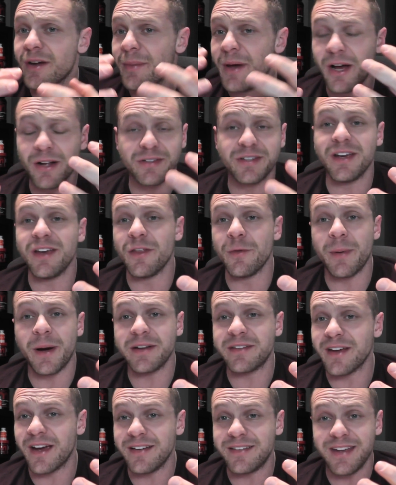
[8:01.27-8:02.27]
I'm held together
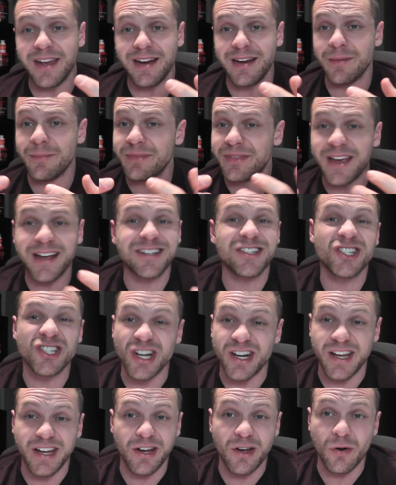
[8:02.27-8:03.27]
by titanium. That
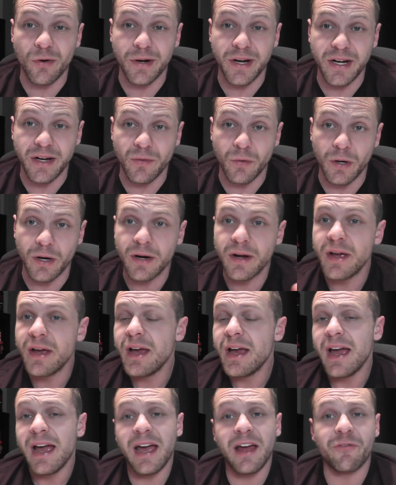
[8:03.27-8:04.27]
shit ain't going anywhere.
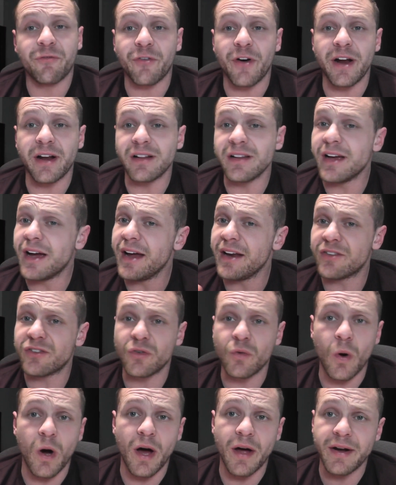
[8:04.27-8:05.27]
And frankly, I ain't
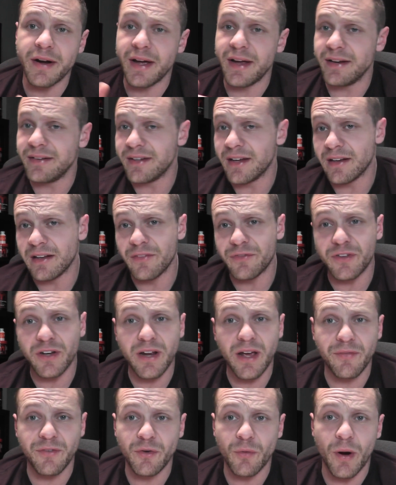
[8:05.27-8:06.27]
squatting, I ain't
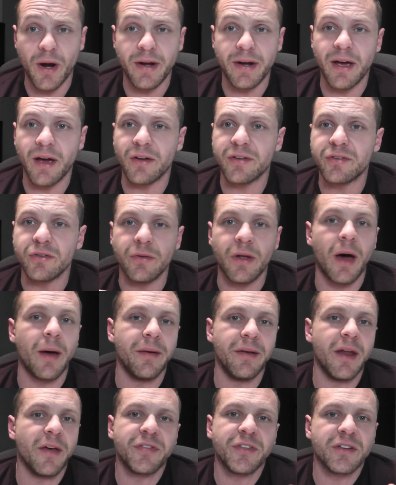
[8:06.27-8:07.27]
deadlifting heavy right now, so
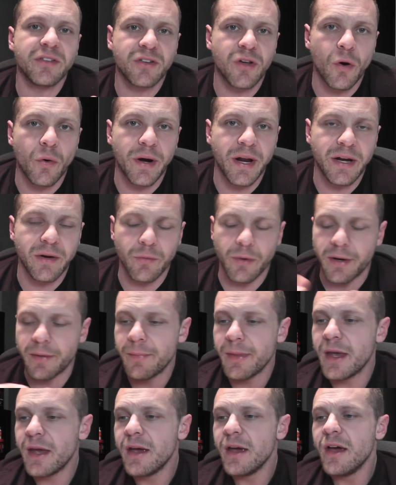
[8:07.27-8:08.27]
not, nothing's going
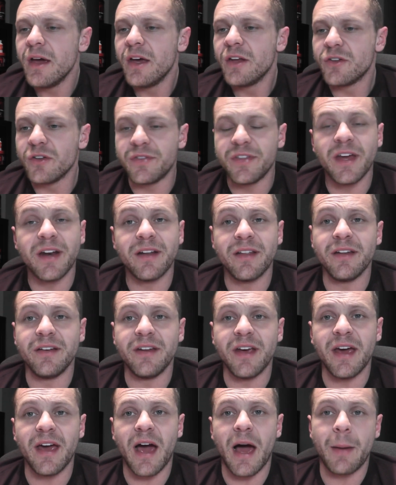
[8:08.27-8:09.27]
anywhere. So at the end of the
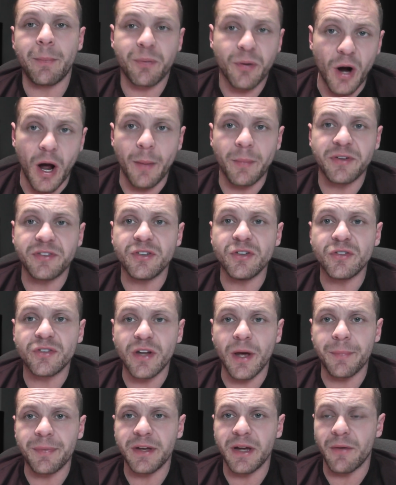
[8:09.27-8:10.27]
day, I promised you
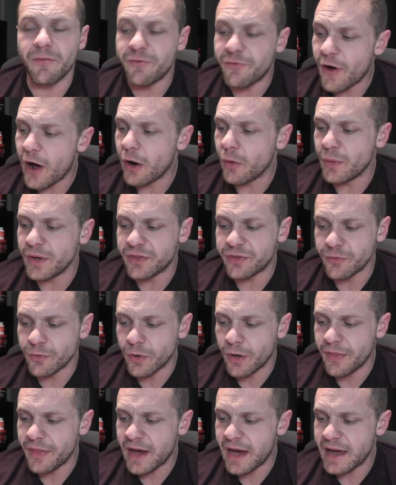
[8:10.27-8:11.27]
something. I'm following
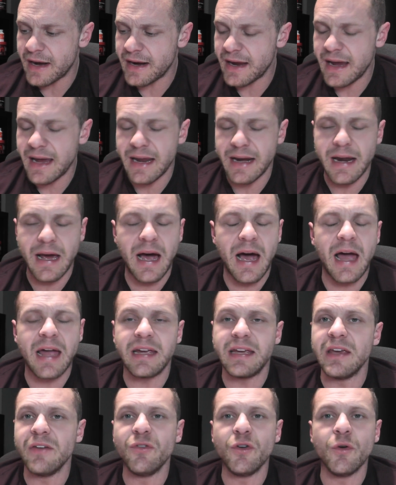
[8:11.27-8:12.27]
through on that, and
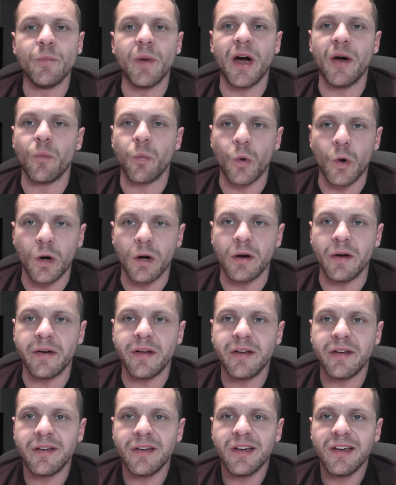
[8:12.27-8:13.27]
I give you my
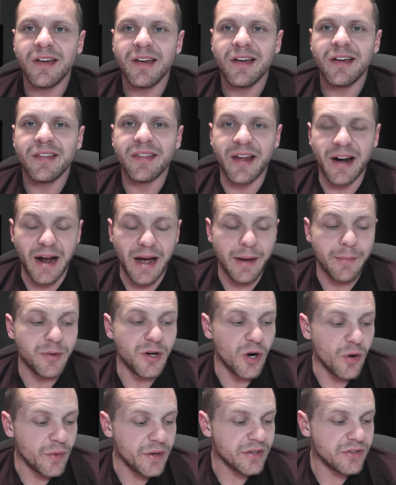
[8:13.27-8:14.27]
word that I'm
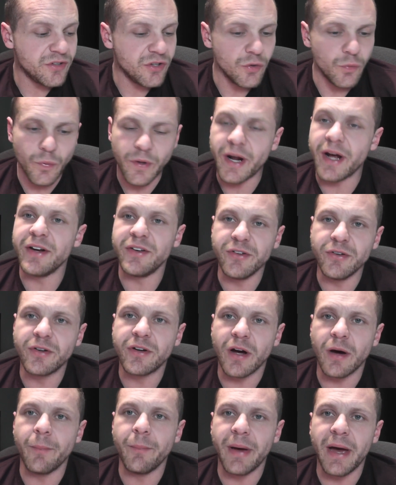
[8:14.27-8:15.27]
going to, when I do
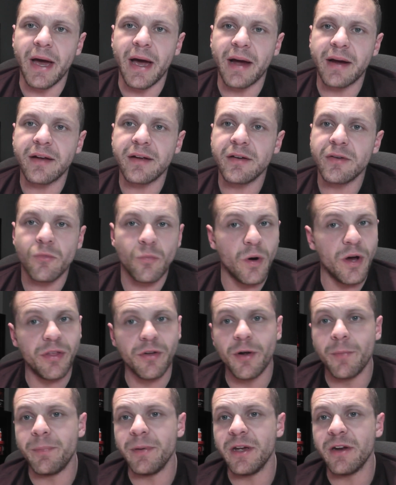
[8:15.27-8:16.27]
come back,
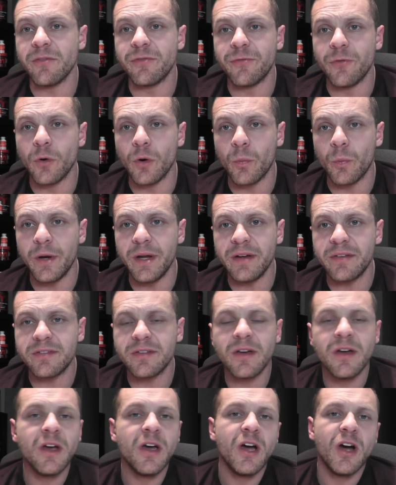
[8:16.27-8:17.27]
whether it be in four
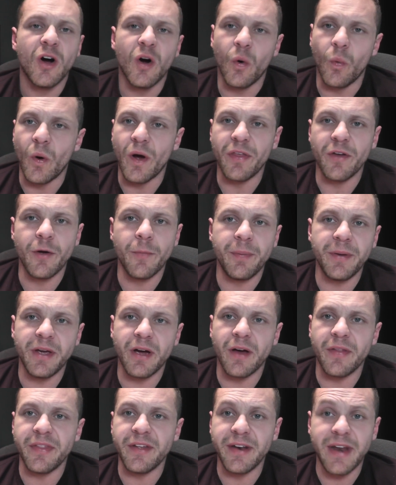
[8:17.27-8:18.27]
weeks or whether it be
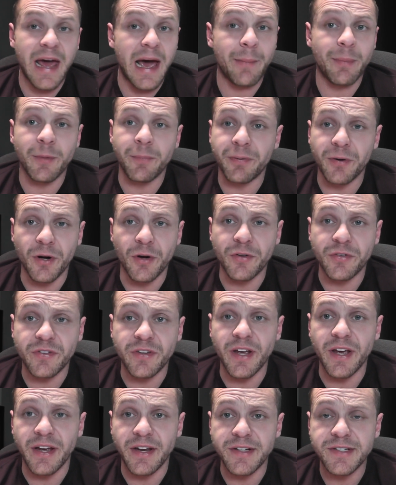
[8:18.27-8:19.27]
on the NABA Pro
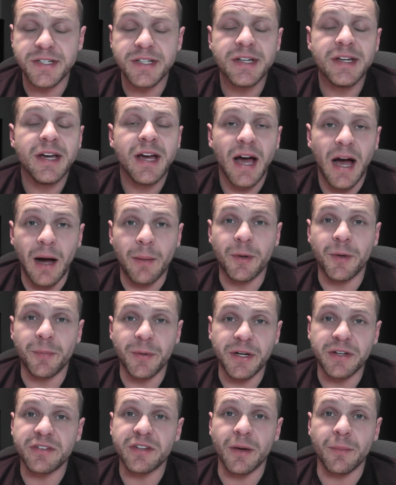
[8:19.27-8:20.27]
stage, I'm gonna
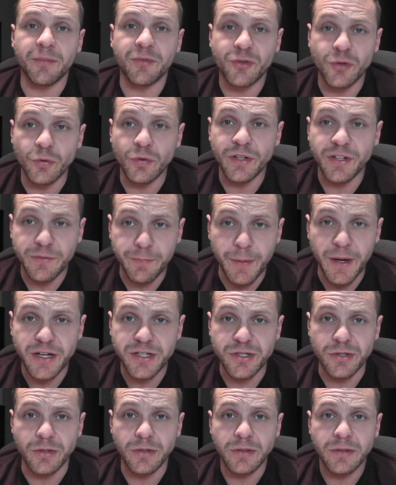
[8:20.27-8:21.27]
bring something truly
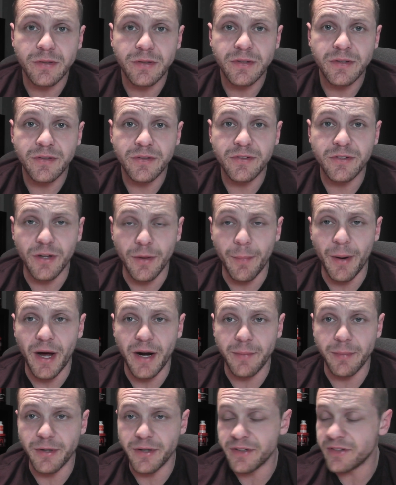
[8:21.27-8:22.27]
special to the
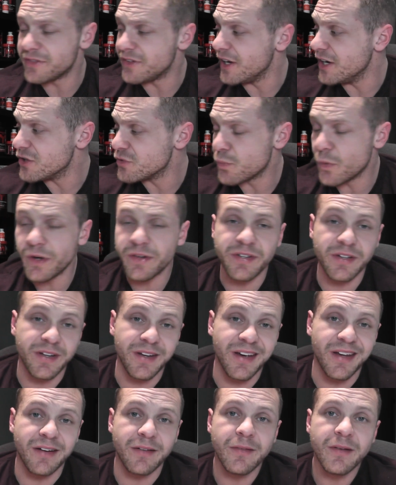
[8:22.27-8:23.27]
bodybuilding stage once
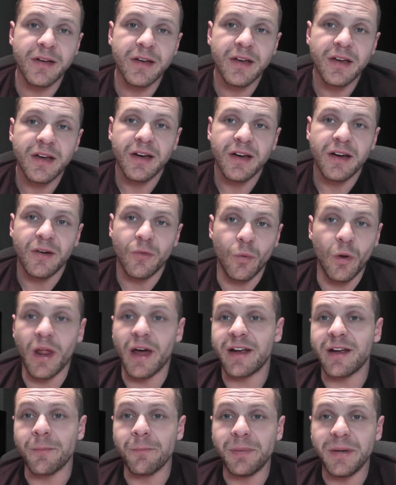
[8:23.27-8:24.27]
again. Will
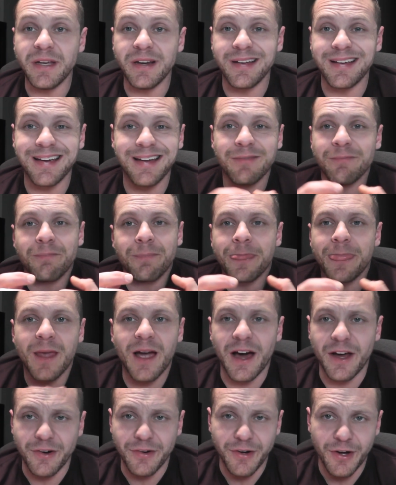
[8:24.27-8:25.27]
I compete again?
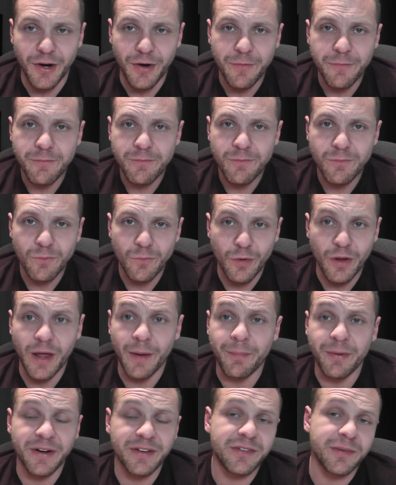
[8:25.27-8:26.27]
I don't know. Will
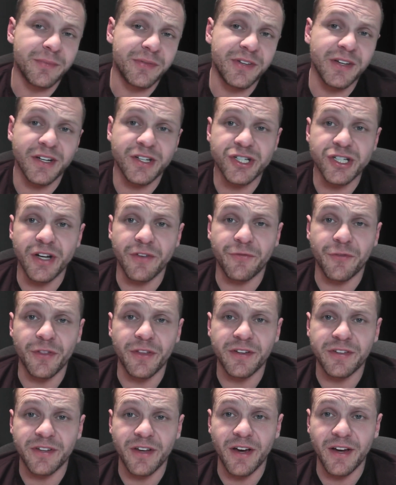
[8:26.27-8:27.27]
I bring some sick shit for
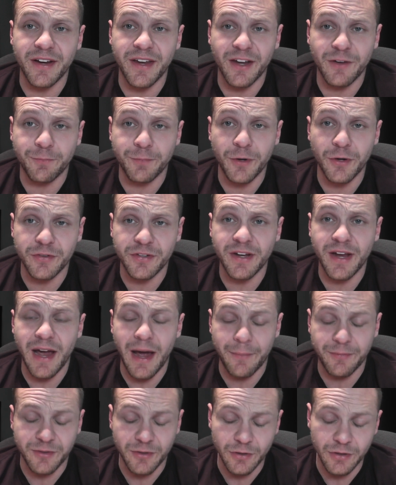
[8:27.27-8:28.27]
this uh, guest posing?
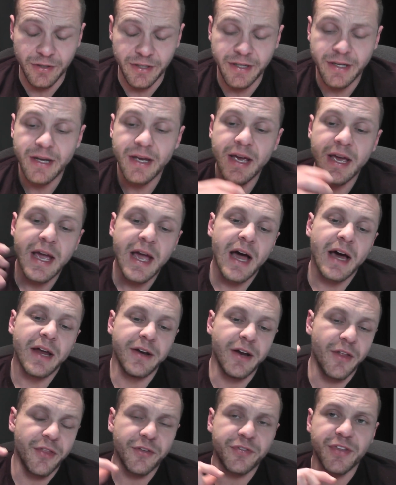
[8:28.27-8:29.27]
Absolutely.
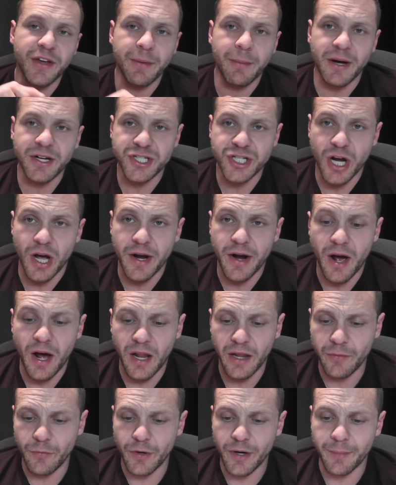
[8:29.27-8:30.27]
Another thing about John
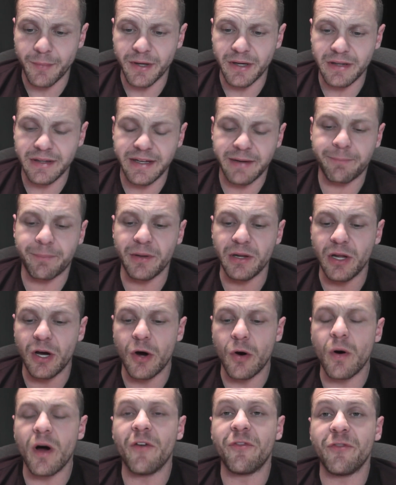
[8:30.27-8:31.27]
Hollywood, I'm going to link
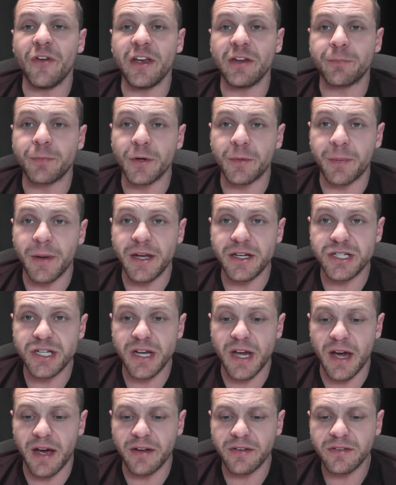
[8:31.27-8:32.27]
below a Facebook page
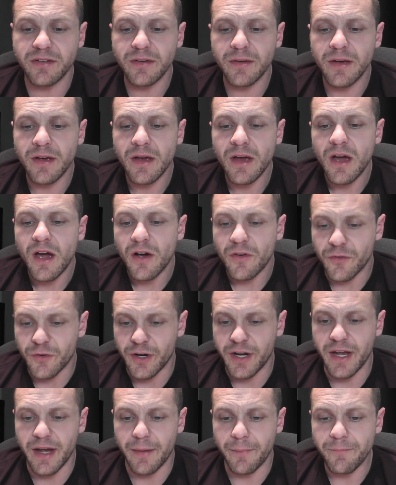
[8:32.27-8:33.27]
he has for
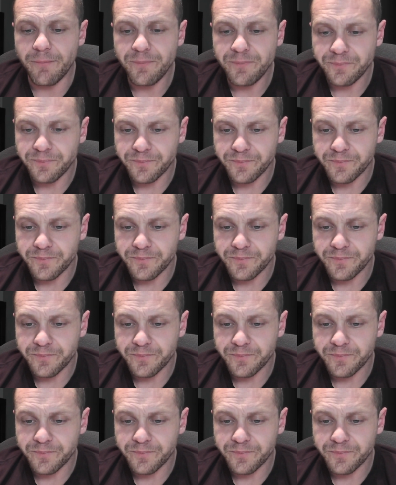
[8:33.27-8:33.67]
him.